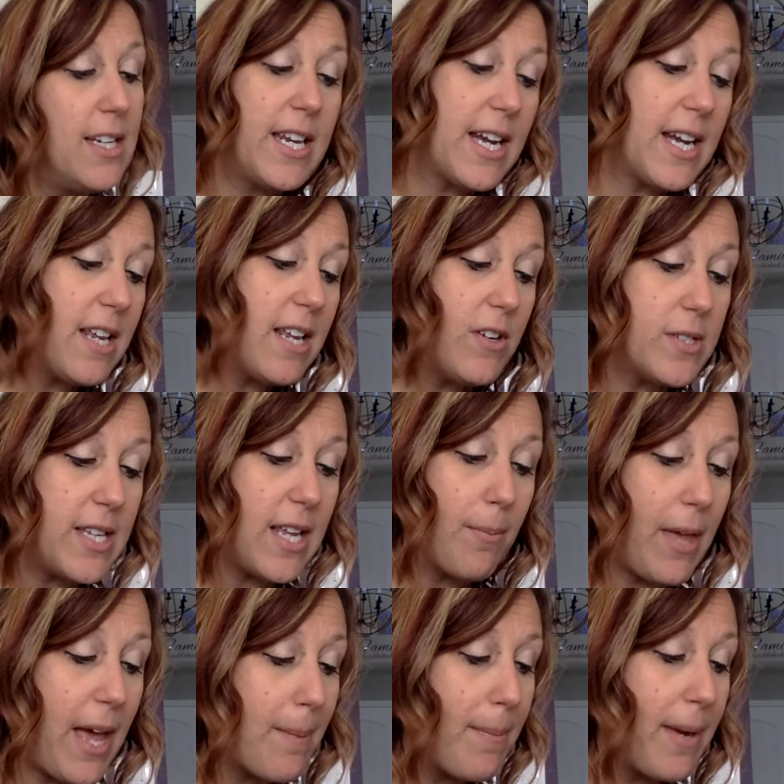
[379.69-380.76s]
"Did any of you see
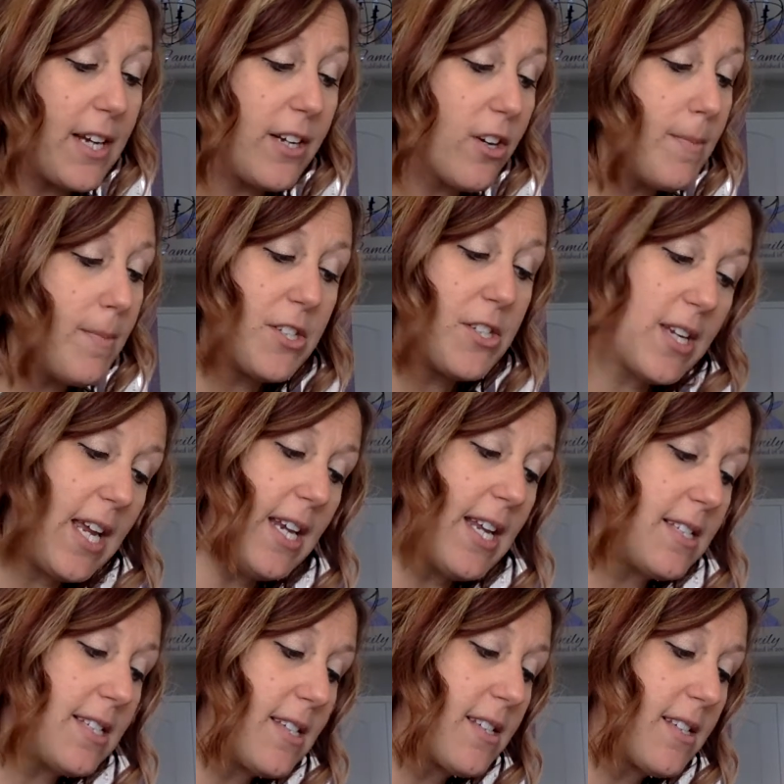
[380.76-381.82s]
a black binder?" Mr.
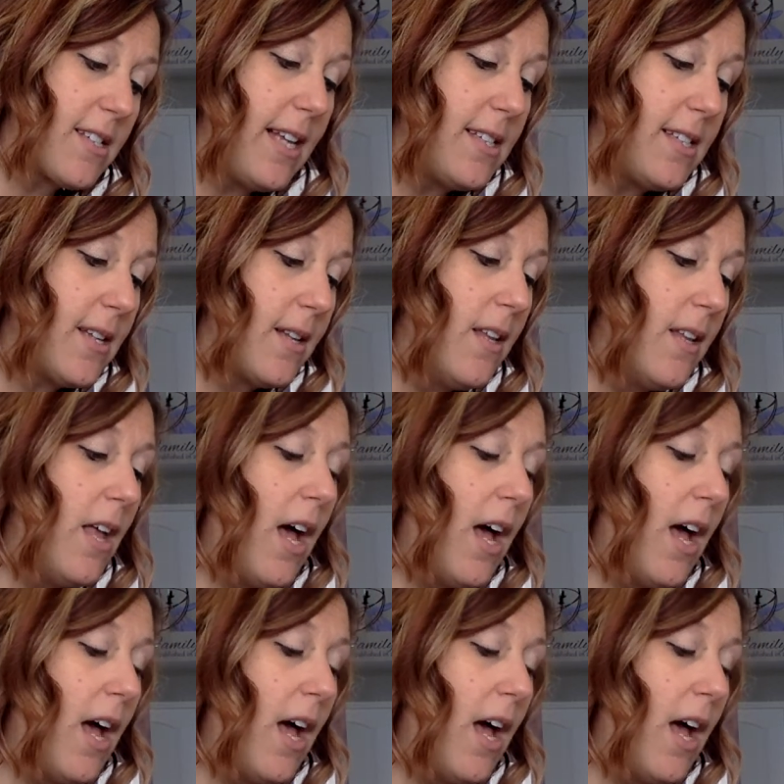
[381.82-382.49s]
Keaton asked his class.